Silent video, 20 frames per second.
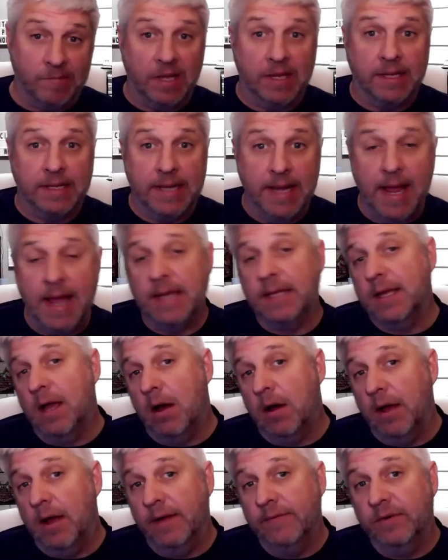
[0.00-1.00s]
Yeah,
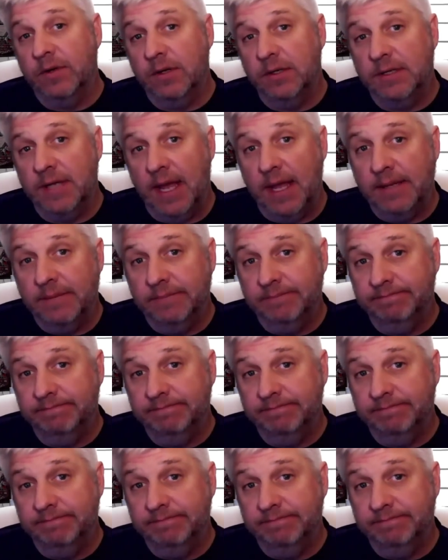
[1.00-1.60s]
y'all have a good day.